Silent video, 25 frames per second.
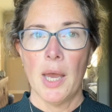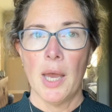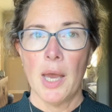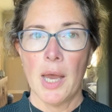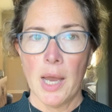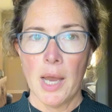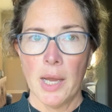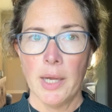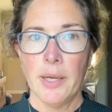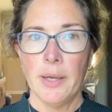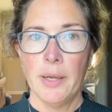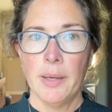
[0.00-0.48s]

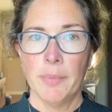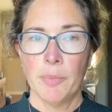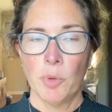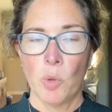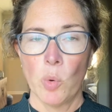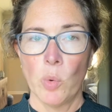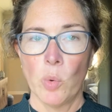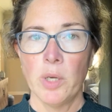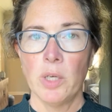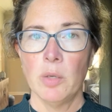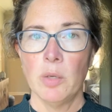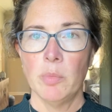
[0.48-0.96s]
I am
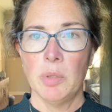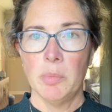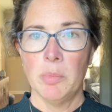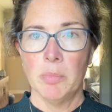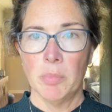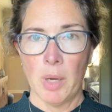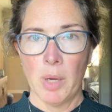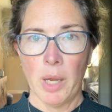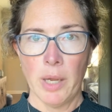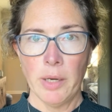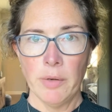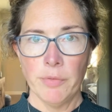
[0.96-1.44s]
going to be
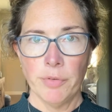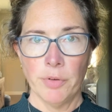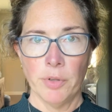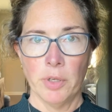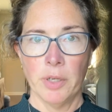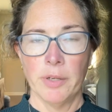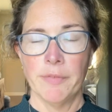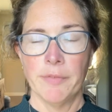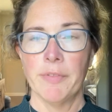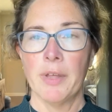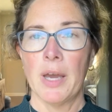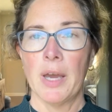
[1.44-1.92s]
mindful
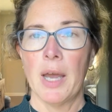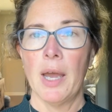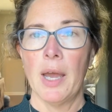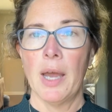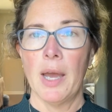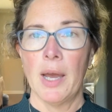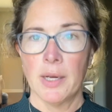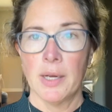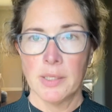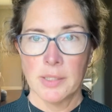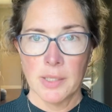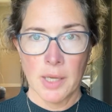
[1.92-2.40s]
of that
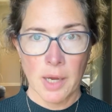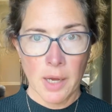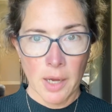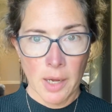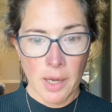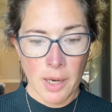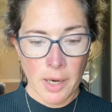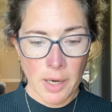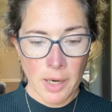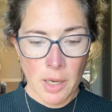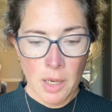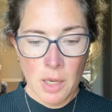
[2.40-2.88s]
as
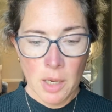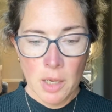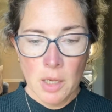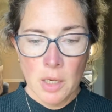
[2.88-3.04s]
I